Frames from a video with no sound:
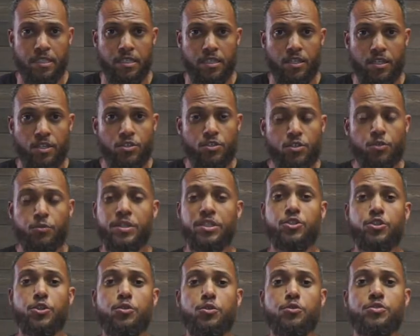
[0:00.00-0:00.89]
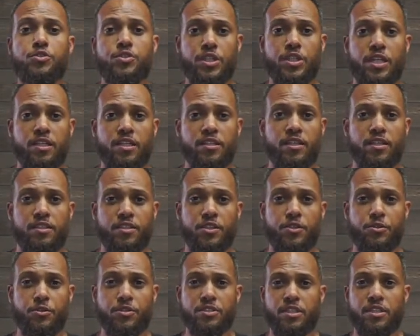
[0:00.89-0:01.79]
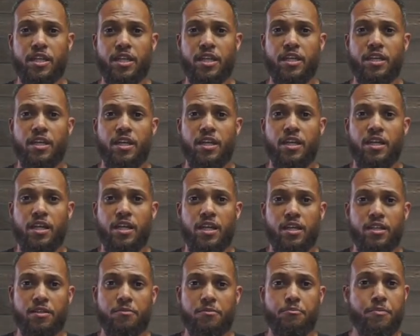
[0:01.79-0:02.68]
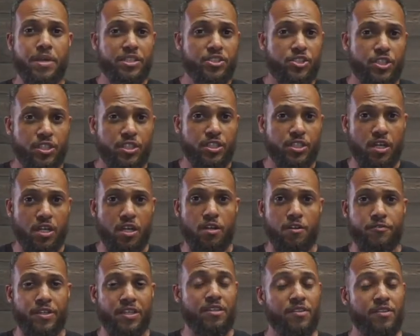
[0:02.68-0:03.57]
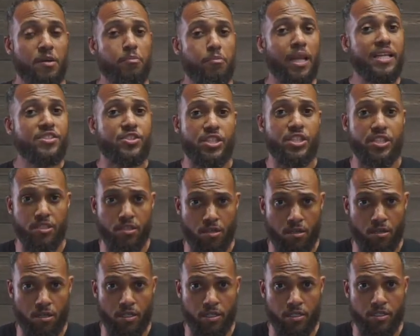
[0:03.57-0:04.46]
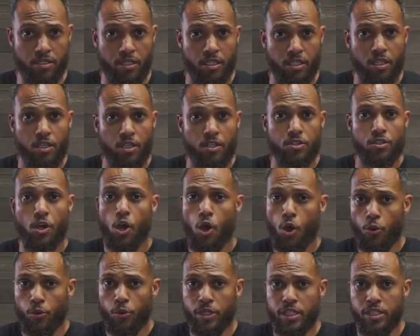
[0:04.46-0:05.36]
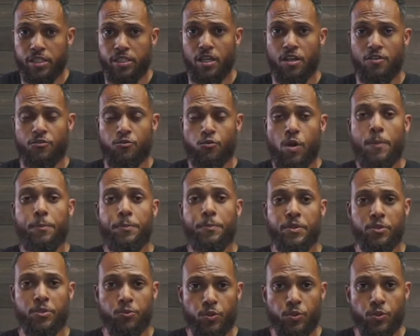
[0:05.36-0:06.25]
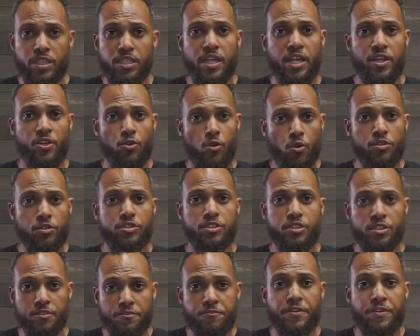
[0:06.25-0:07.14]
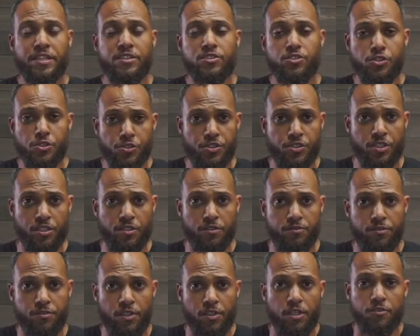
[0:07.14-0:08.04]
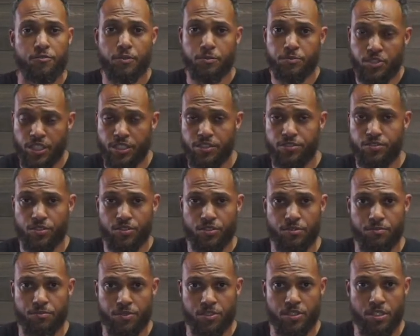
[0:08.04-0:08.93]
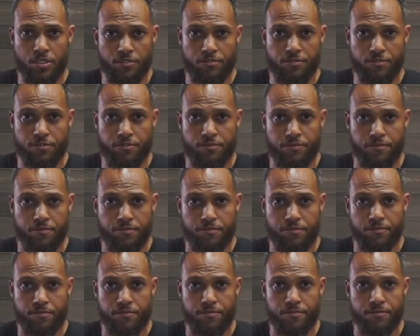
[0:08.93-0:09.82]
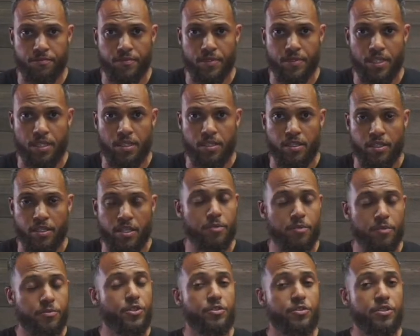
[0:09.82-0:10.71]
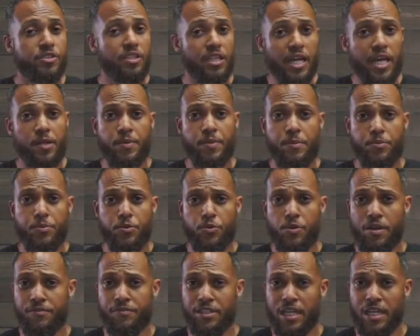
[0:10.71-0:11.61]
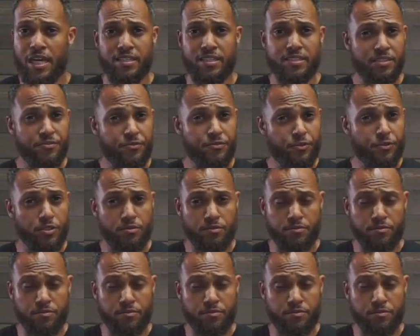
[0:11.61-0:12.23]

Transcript: So we do see that there is the mention of, and even a blessing on, the owning of weaponry in order to defend yourself from Jesus himself. Now, I'm sure there's a lot of people who have a lot of different,